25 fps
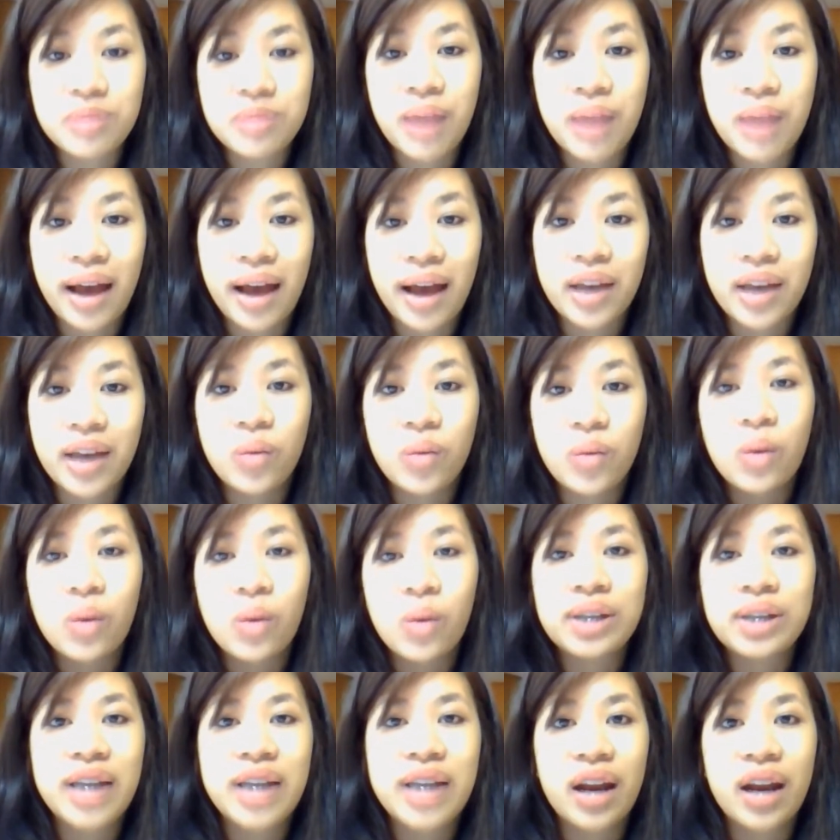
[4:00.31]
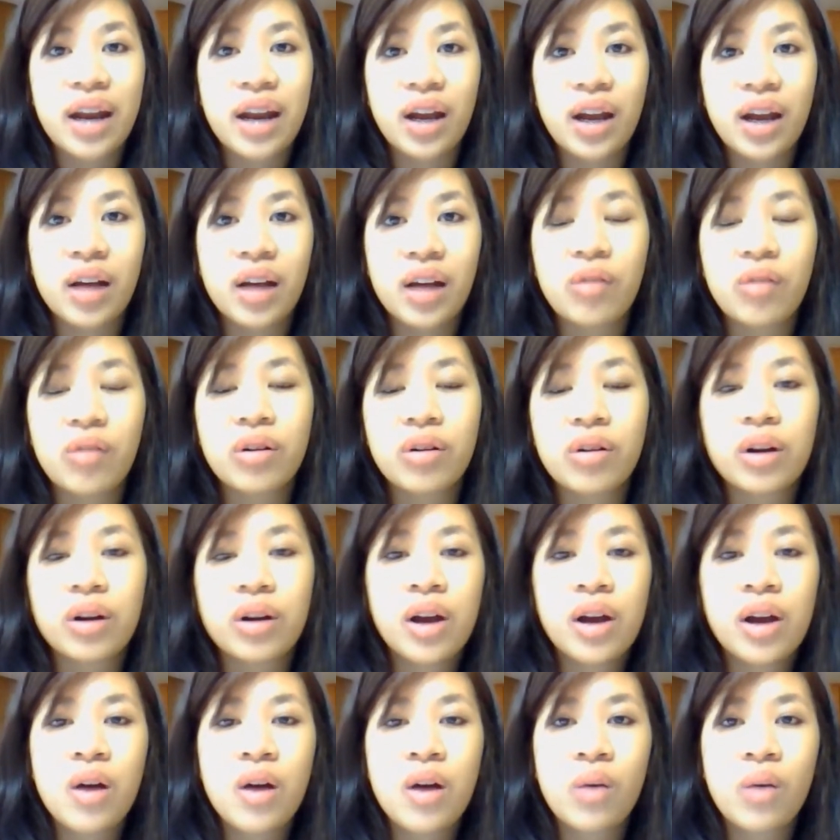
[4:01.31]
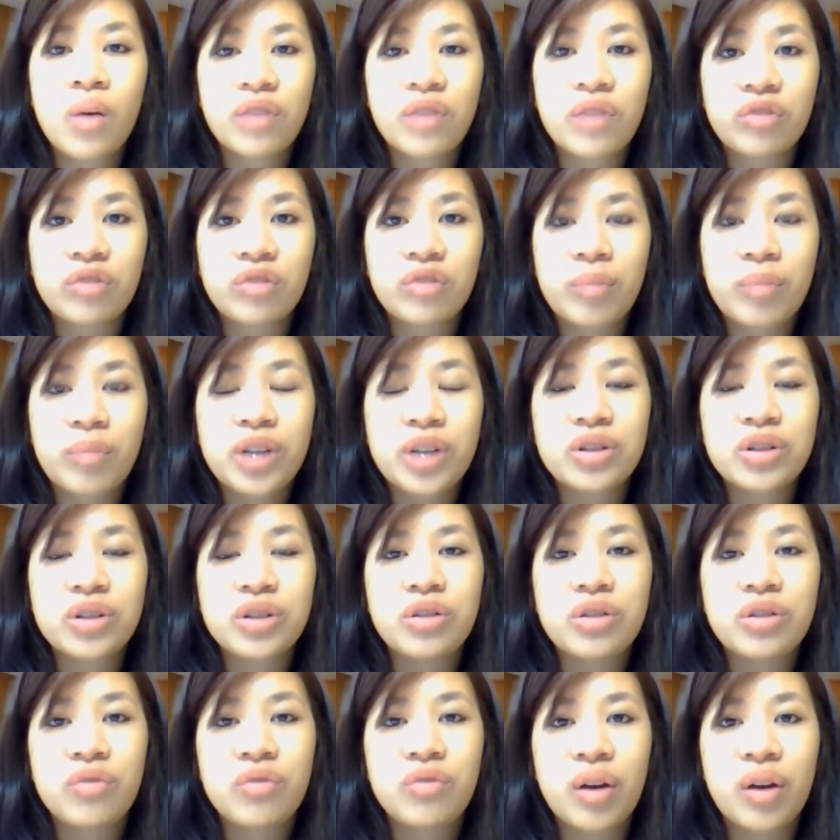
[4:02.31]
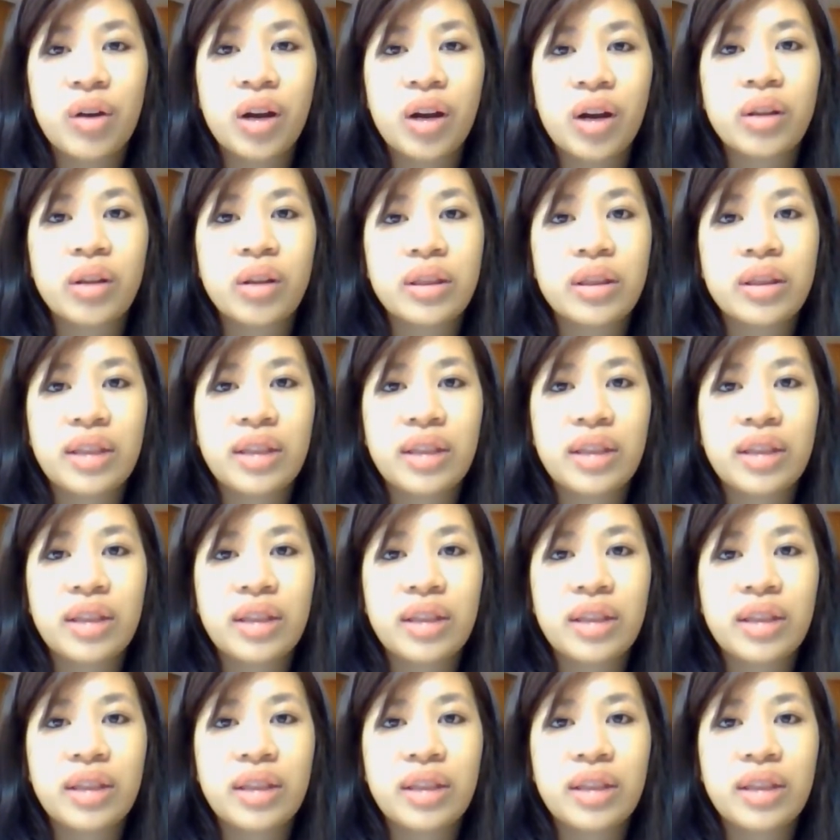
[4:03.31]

by, and what data or what information you found out